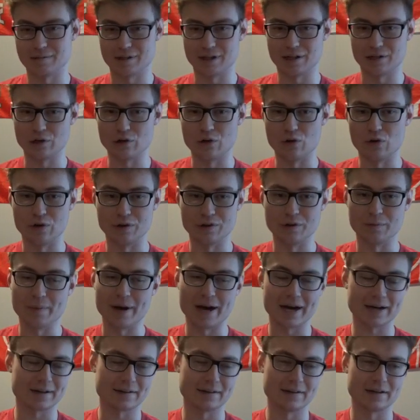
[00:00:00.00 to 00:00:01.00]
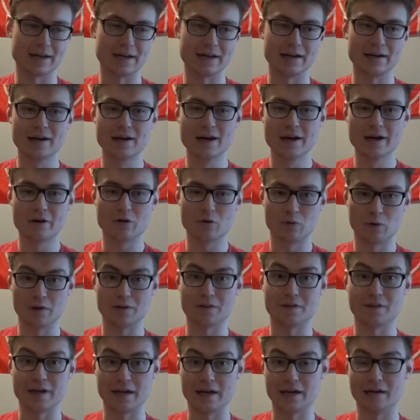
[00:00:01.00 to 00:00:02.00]
and get a goal in the back of the net
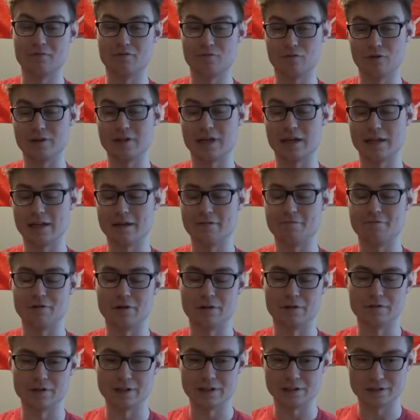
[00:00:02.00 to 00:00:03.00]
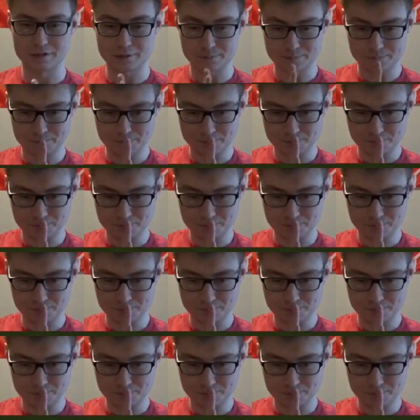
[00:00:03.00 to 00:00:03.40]
with that left foot of his.